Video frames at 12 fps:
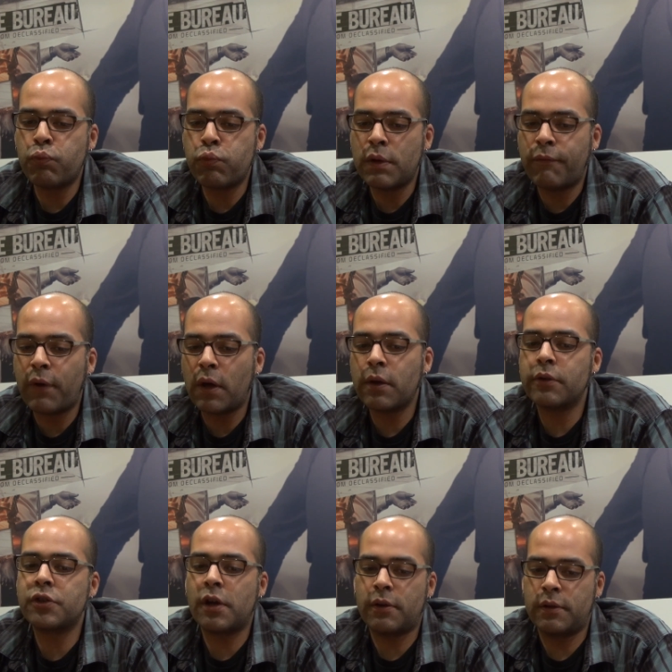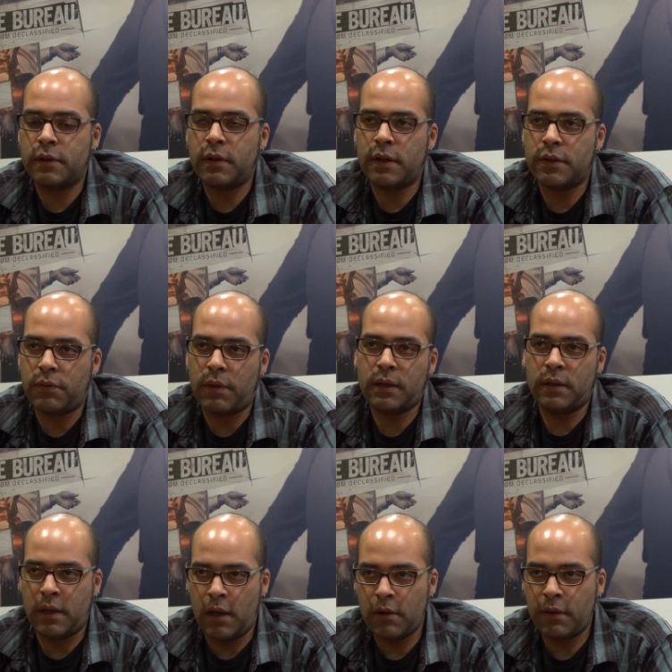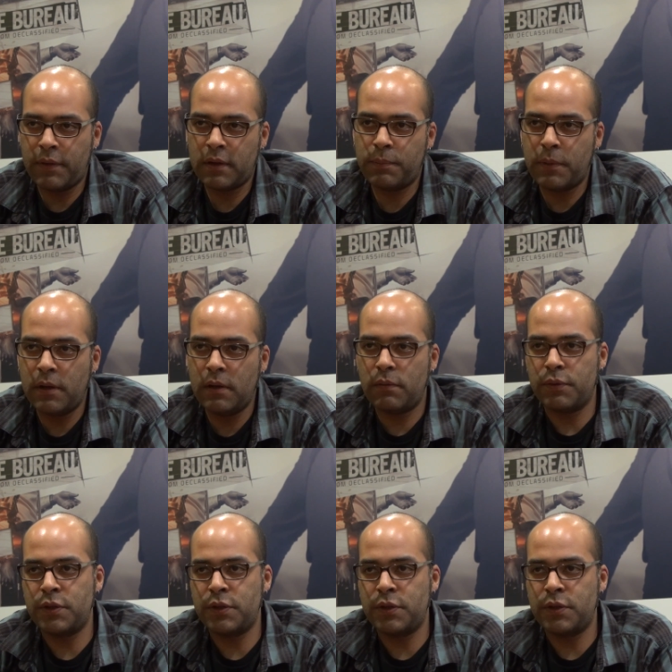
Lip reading: We followed our charter to tell a directed narrative experience,